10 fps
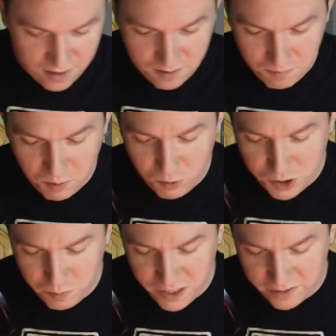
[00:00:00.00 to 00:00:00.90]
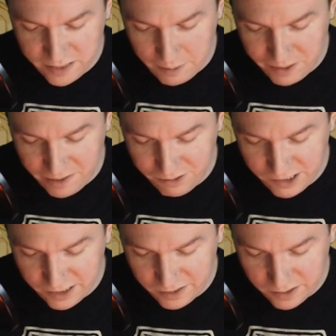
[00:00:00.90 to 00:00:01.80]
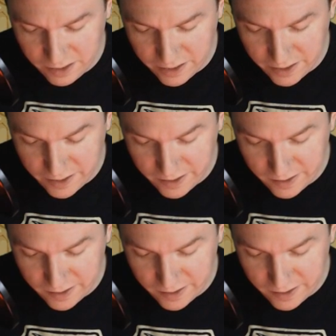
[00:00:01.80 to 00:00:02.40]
Maybe we should be on top of everything? Yeah.